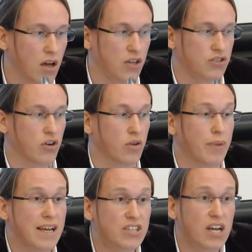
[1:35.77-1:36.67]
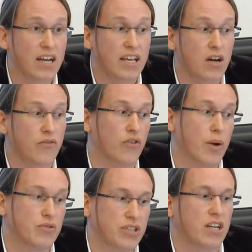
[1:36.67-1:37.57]
So the basic idea of a
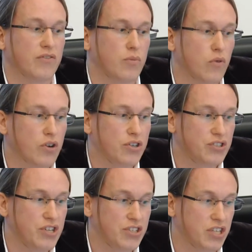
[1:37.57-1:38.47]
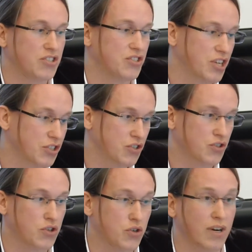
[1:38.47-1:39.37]
representative democracy is that
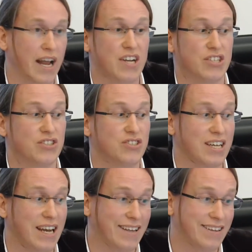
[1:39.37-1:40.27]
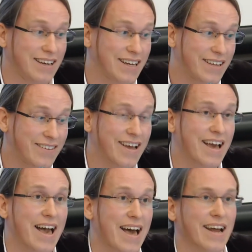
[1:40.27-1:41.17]
citizens through elections elect an elite,
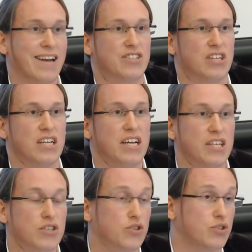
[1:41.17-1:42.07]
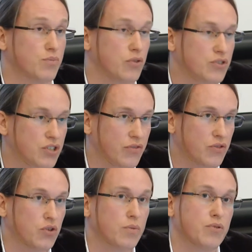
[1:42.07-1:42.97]
and that this elite is responsive
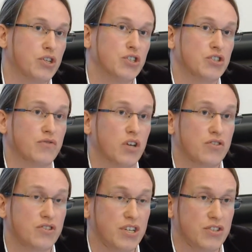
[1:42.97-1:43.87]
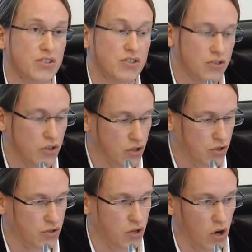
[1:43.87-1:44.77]
to the positions of those citizens.
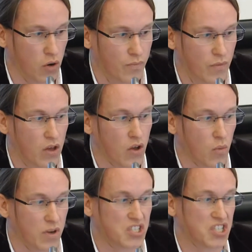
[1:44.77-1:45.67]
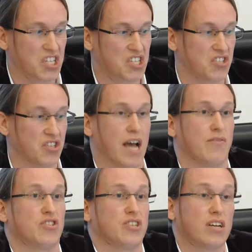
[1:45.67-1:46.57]
So when citizens have
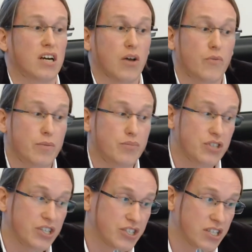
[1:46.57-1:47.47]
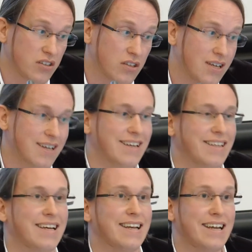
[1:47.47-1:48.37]
a center-left-wing position,
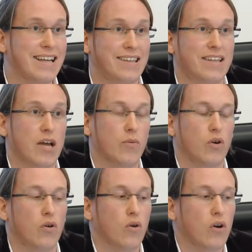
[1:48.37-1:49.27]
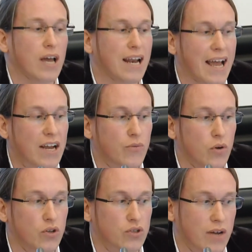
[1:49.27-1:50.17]
the elite that they will elect will
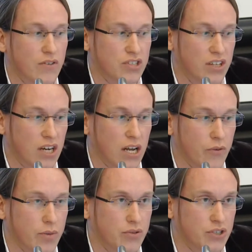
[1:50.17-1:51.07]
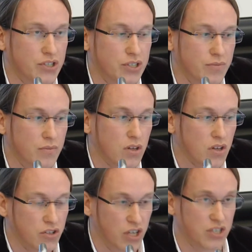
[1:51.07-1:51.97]
also have a center-left-wing position.
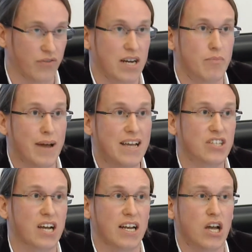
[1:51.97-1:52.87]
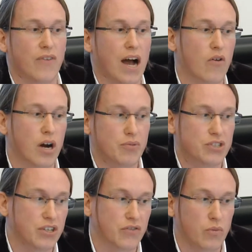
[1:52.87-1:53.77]
So it's a very basic idea of how a
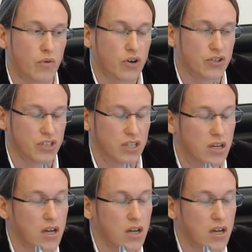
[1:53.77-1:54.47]
representative democracy